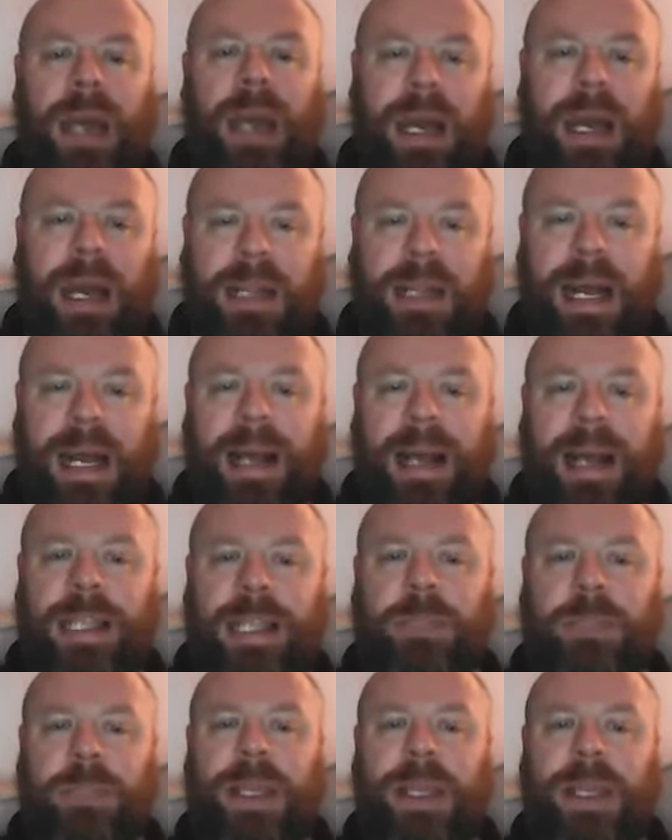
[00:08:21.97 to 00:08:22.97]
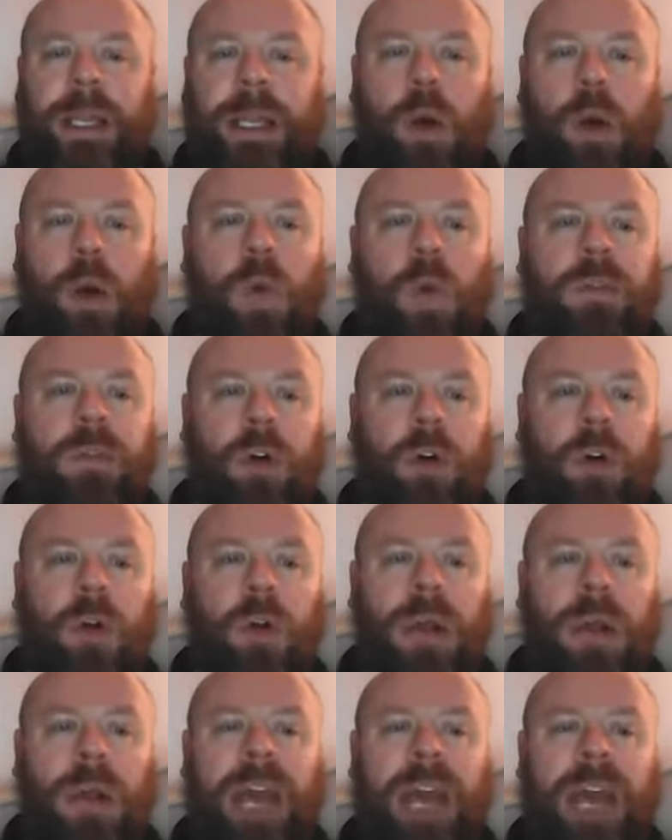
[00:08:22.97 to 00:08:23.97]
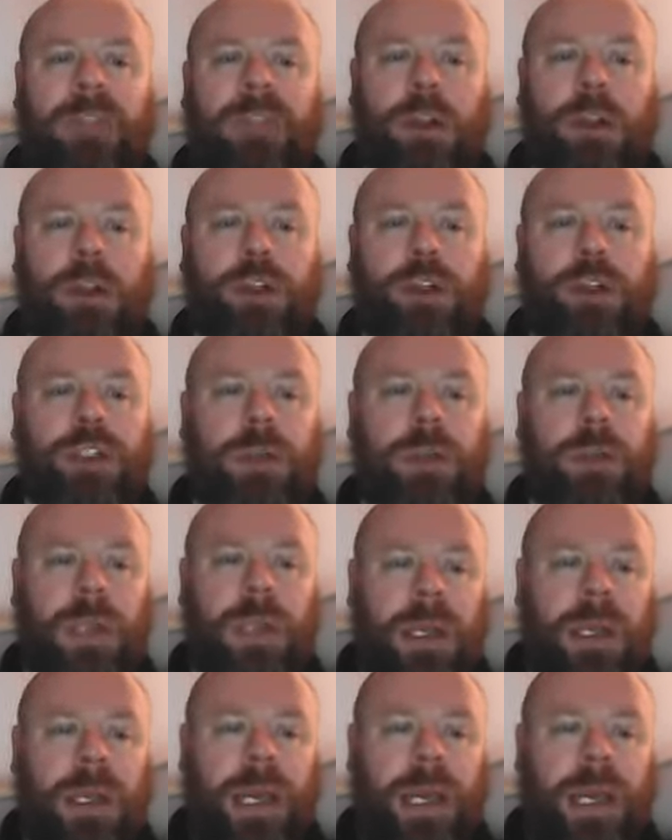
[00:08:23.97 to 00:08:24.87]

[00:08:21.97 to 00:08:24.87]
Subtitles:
And that has been the overall evolution